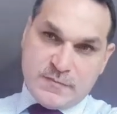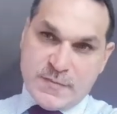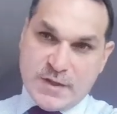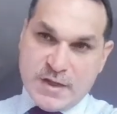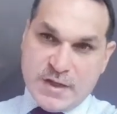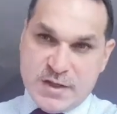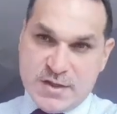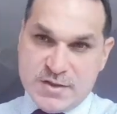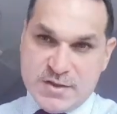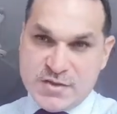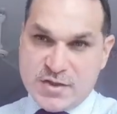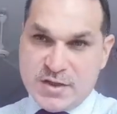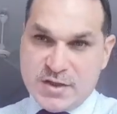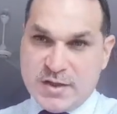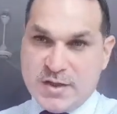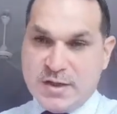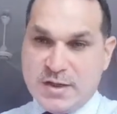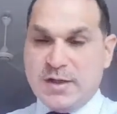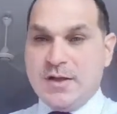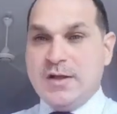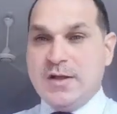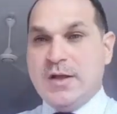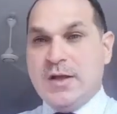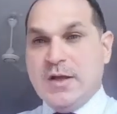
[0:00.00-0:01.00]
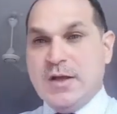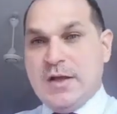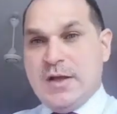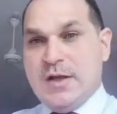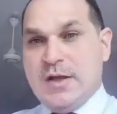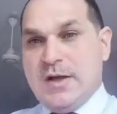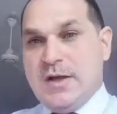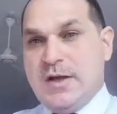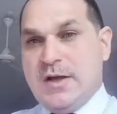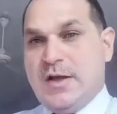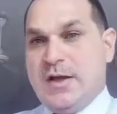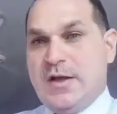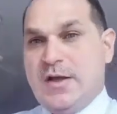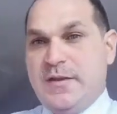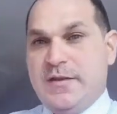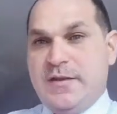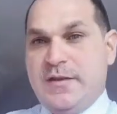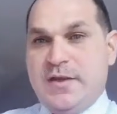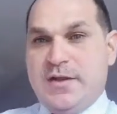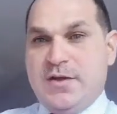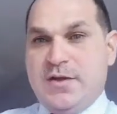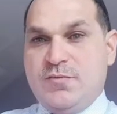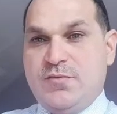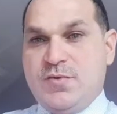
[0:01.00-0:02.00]
in general. And
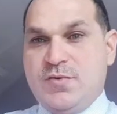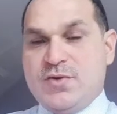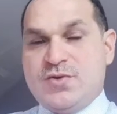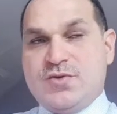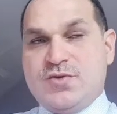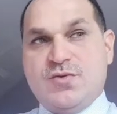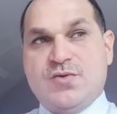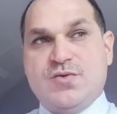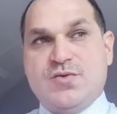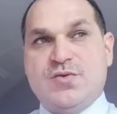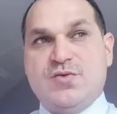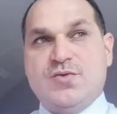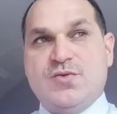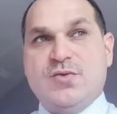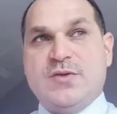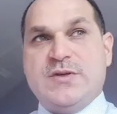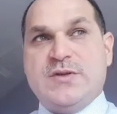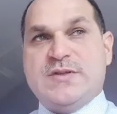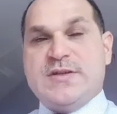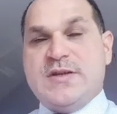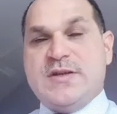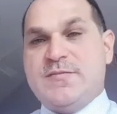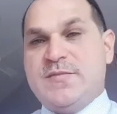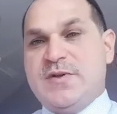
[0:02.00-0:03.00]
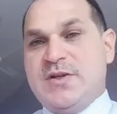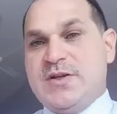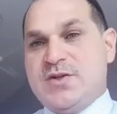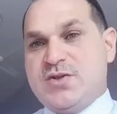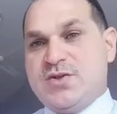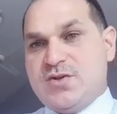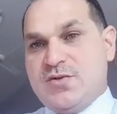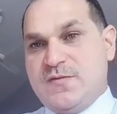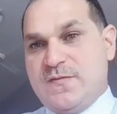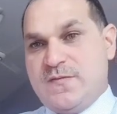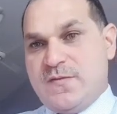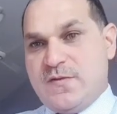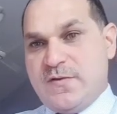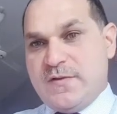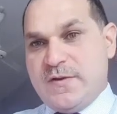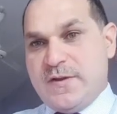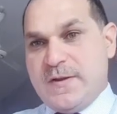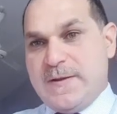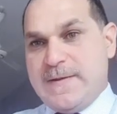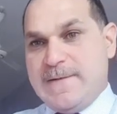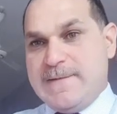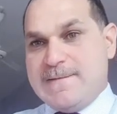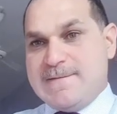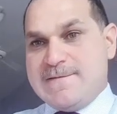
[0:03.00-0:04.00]
then we should do examination for
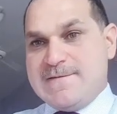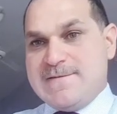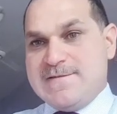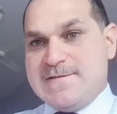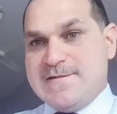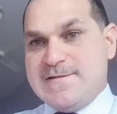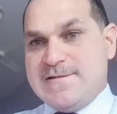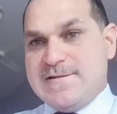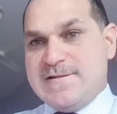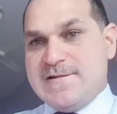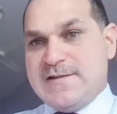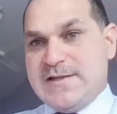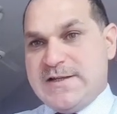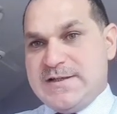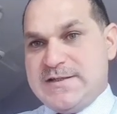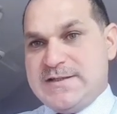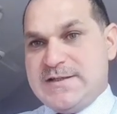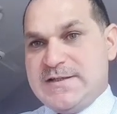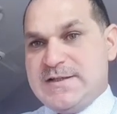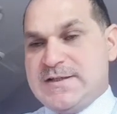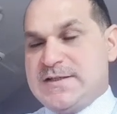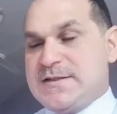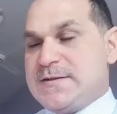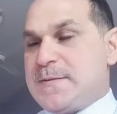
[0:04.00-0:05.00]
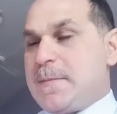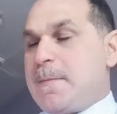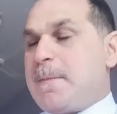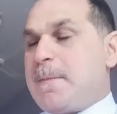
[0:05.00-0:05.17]
the testes.